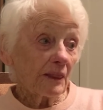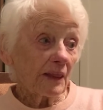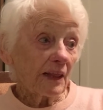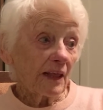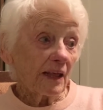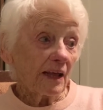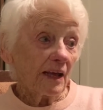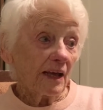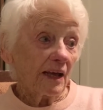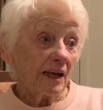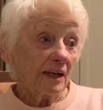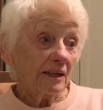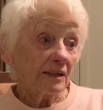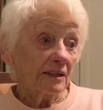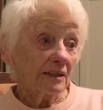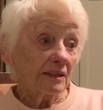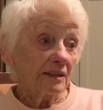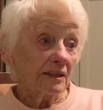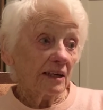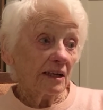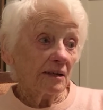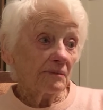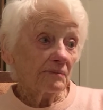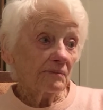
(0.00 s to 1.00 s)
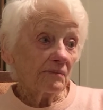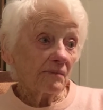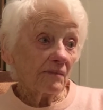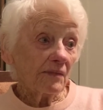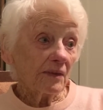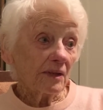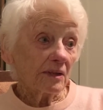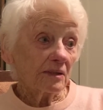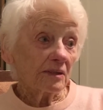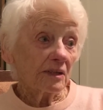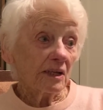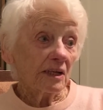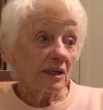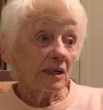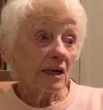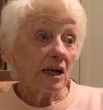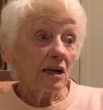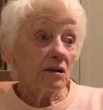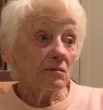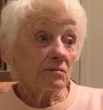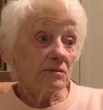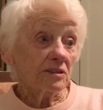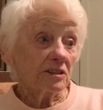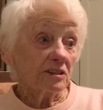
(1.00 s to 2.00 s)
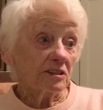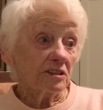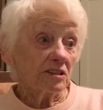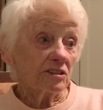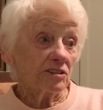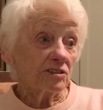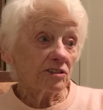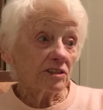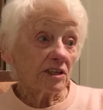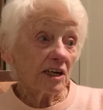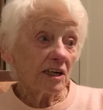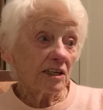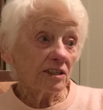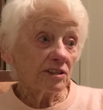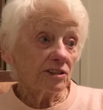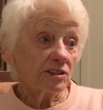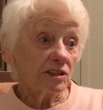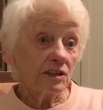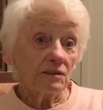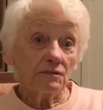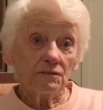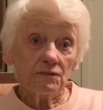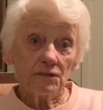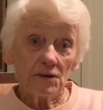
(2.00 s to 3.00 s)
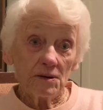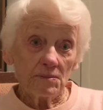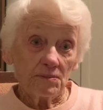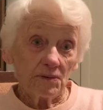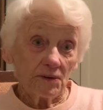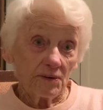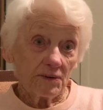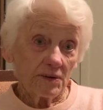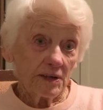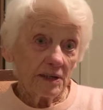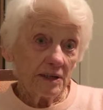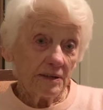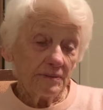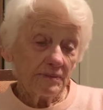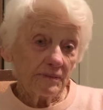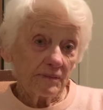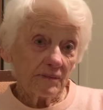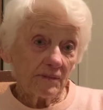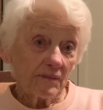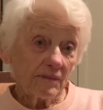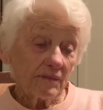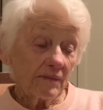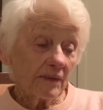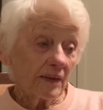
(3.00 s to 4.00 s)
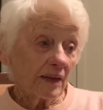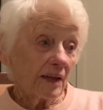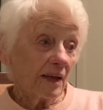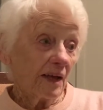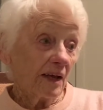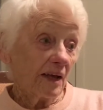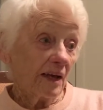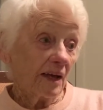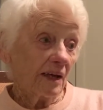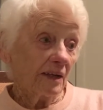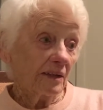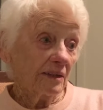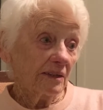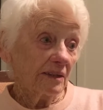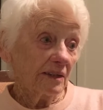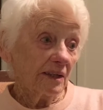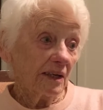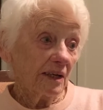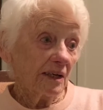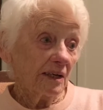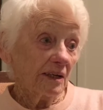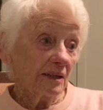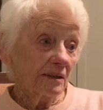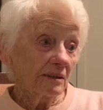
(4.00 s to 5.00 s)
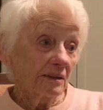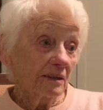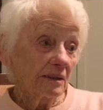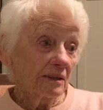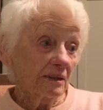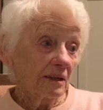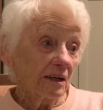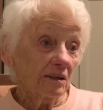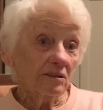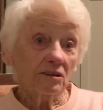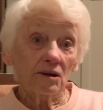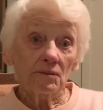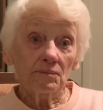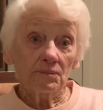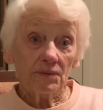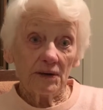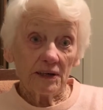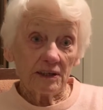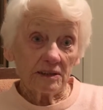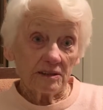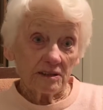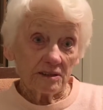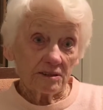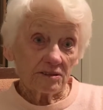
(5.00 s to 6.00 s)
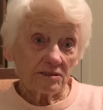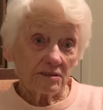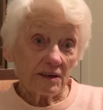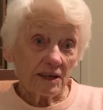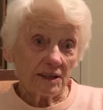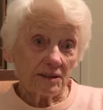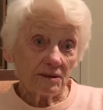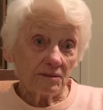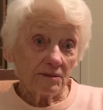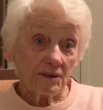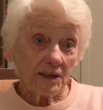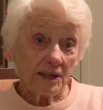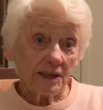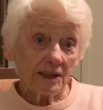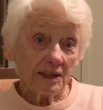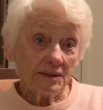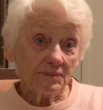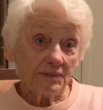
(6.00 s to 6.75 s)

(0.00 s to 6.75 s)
And then I was discharged in February and I got pregnant straight away.